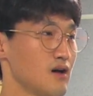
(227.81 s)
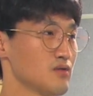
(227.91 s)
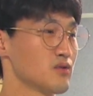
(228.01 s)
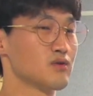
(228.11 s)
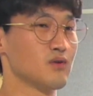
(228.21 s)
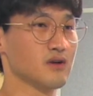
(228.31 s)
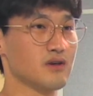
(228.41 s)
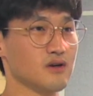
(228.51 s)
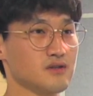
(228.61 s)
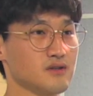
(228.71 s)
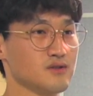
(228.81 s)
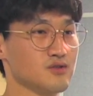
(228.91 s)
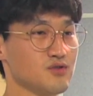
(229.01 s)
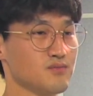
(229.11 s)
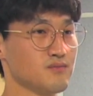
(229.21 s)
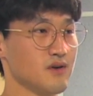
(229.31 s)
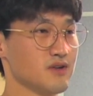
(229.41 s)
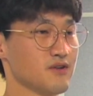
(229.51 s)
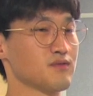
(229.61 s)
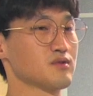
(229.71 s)
We are working on a new
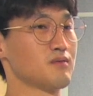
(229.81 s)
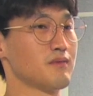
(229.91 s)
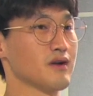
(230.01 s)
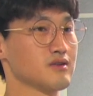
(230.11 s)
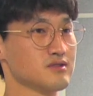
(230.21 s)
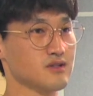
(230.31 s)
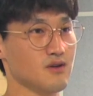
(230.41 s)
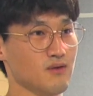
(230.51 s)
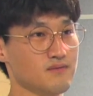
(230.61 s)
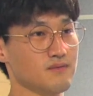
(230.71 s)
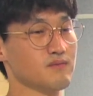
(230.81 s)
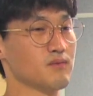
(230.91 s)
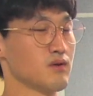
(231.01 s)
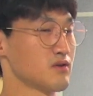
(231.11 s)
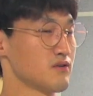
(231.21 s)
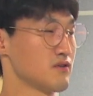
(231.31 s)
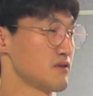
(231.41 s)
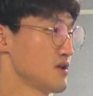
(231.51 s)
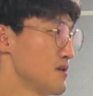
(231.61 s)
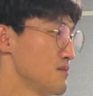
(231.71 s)
multiphoton microscope for
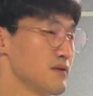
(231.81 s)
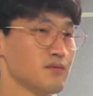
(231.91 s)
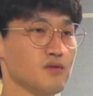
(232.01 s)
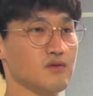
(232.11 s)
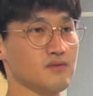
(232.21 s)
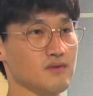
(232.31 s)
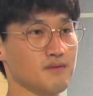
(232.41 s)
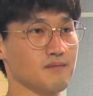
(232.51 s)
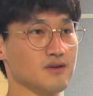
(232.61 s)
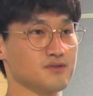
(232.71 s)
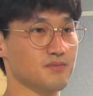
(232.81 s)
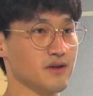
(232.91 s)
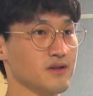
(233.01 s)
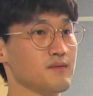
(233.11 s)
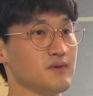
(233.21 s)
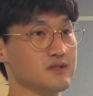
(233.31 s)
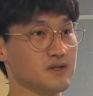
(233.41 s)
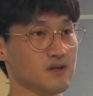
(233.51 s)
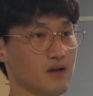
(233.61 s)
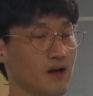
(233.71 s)
in vivo mouse brain imaging.